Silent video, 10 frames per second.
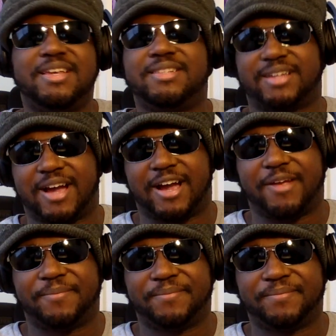
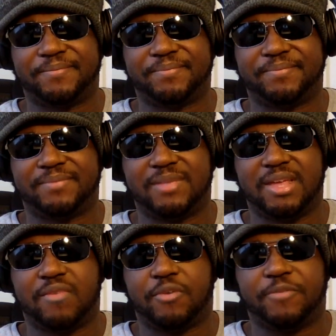isekai
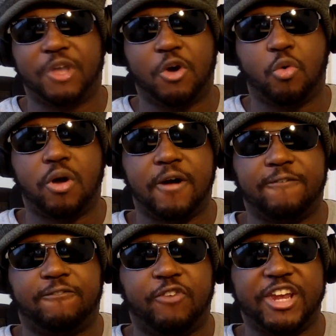with no
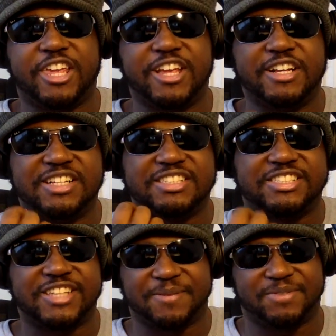freaking
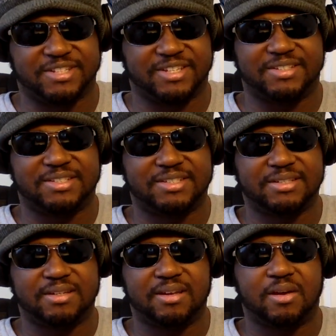
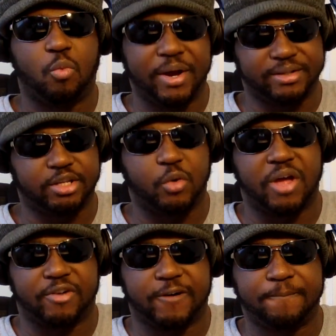substance
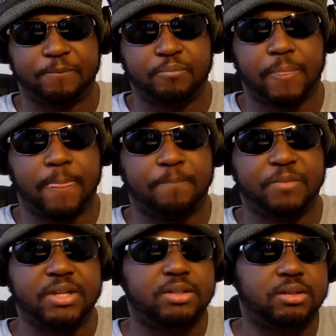whatsoever.
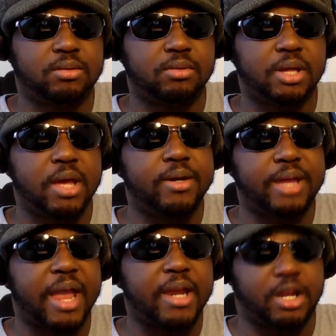It's
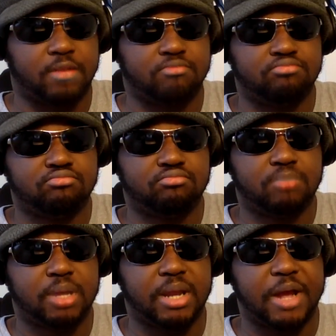entertaining.
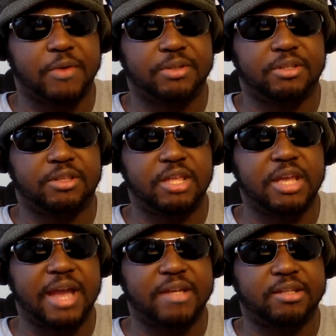And I
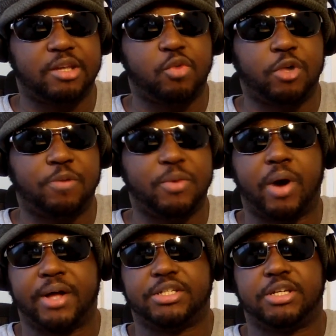think I still will be
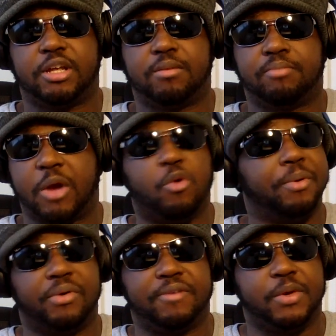watching it, but I won't
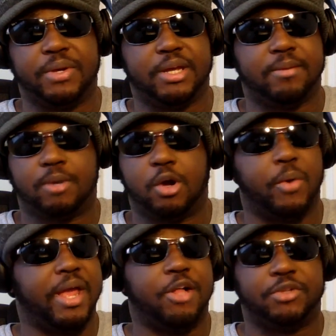be reviewing it.
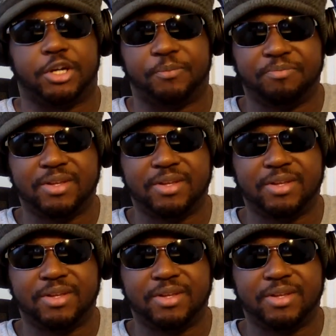Oh, hell no.